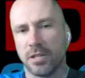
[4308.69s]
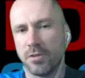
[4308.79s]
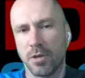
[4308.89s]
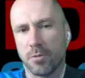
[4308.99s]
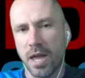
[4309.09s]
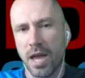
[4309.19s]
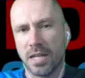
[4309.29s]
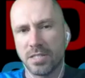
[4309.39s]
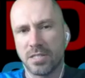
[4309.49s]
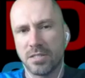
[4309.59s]
I don't think we
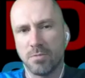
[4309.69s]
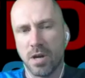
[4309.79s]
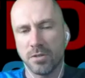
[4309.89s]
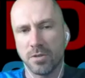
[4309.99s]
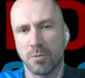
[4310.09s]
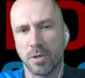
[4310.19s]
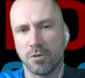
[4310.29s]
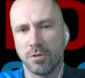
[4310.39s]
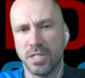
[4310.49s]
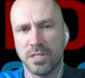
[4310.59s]
had. I don't think we
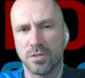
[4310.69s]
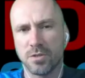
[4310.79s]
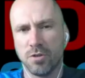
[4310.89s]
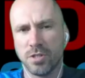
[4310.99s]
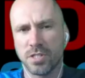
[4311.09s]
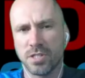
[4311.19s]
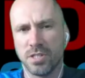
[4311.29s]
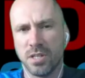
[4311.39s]
could see the scores.